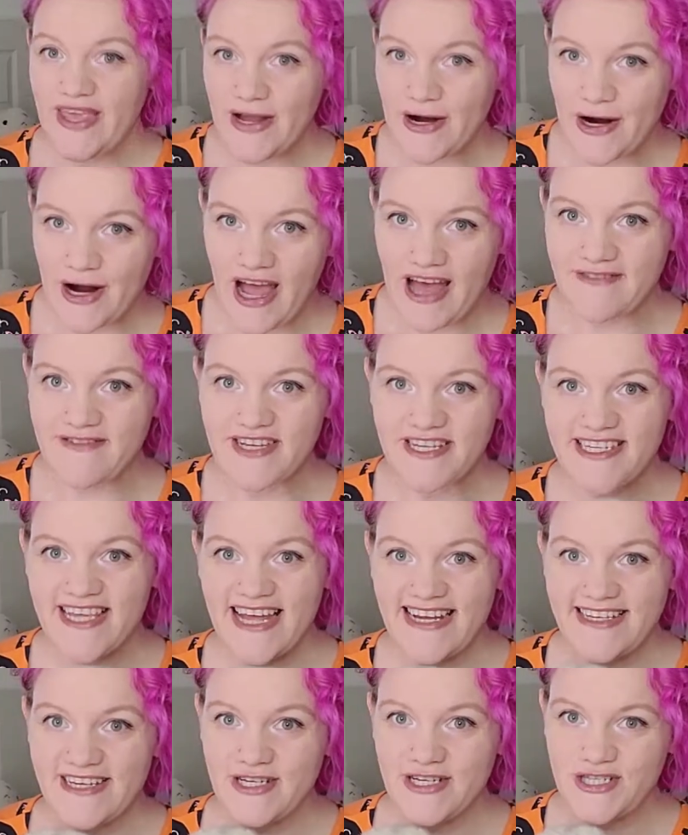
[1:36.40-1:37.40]
are having
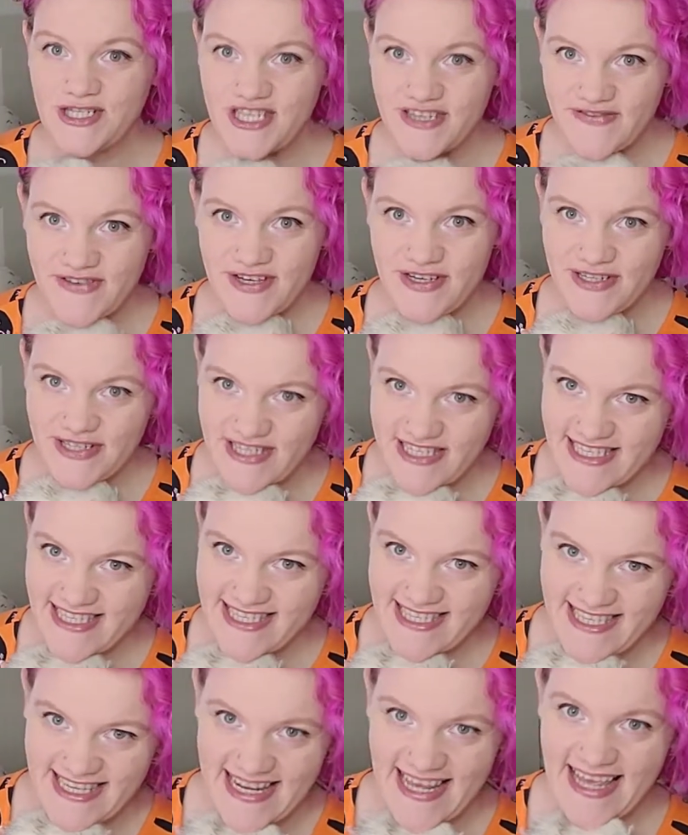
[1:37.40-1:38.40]
technical difficulties
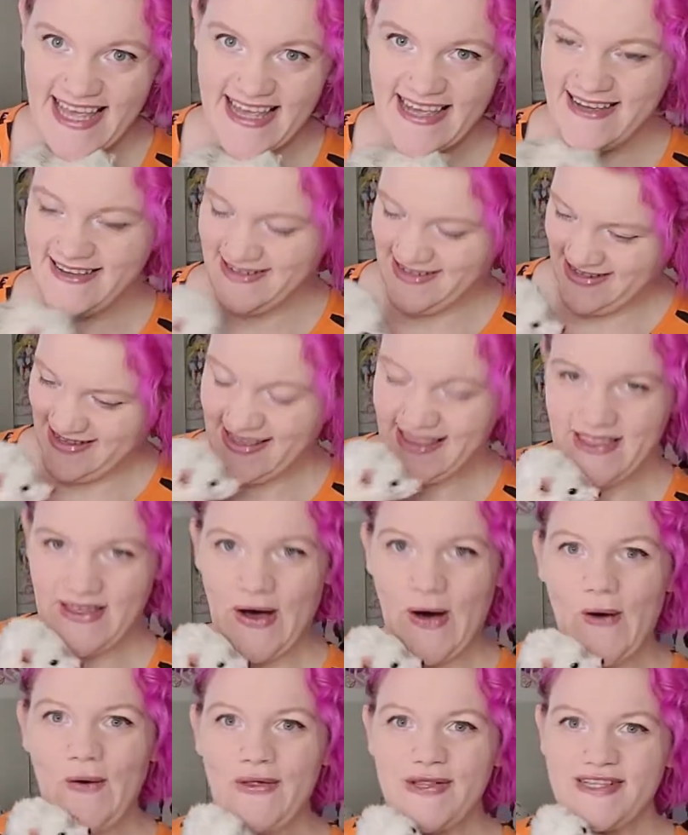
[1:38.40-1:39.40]
today. The
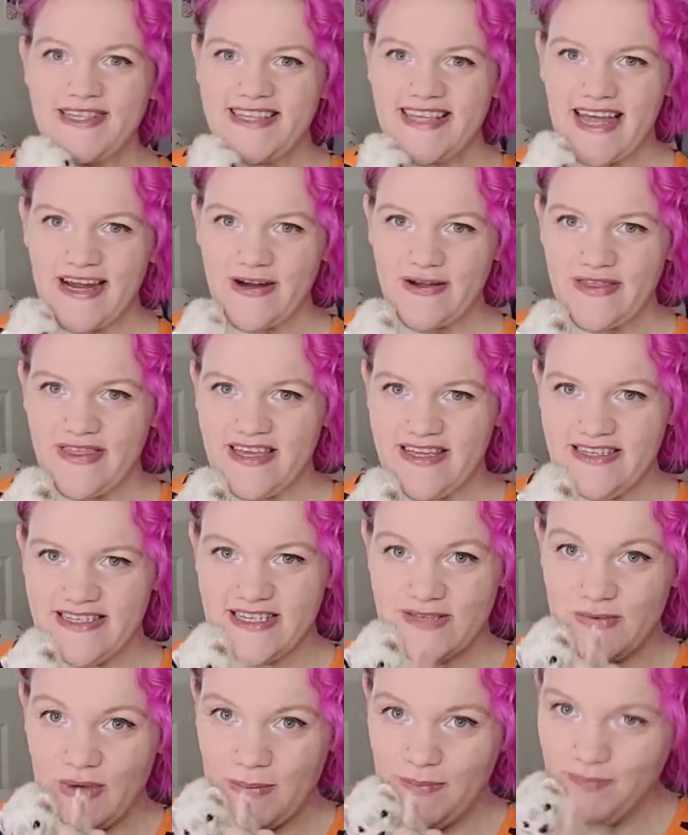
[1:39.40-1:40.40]
whole entire thing
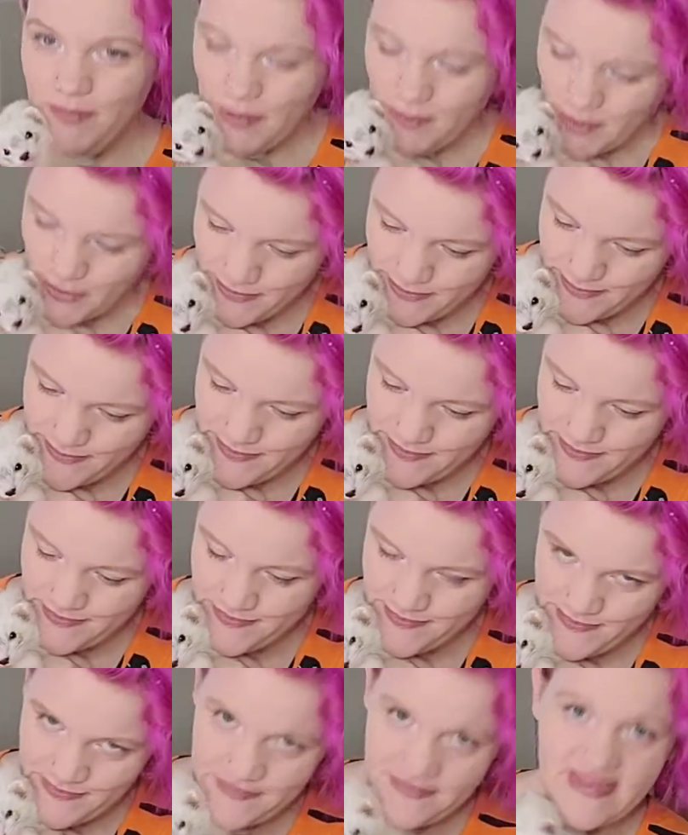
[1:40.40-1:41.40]
just went ba-boom.
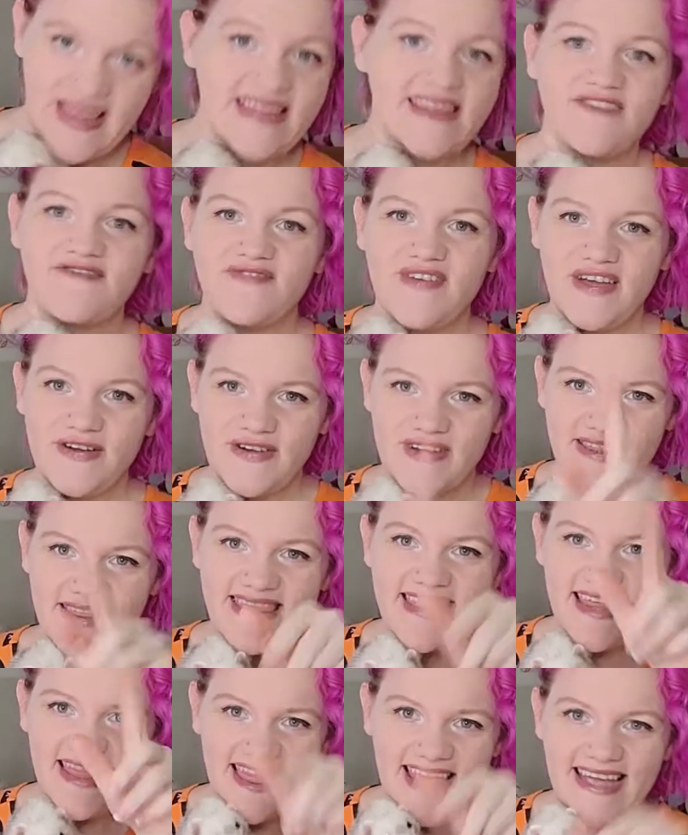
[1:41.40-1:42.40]
Not the ferret,
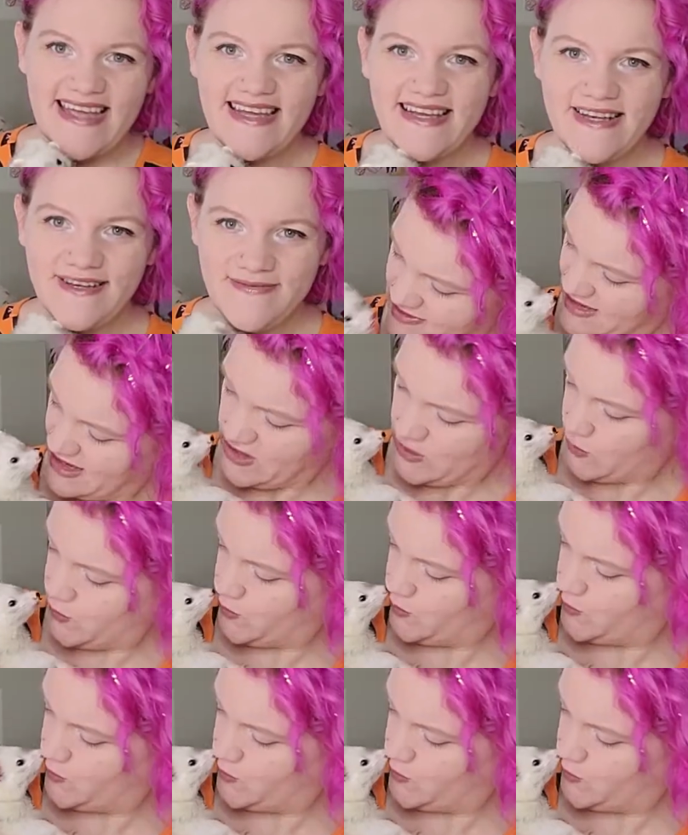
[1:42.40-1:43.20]
the light, not you.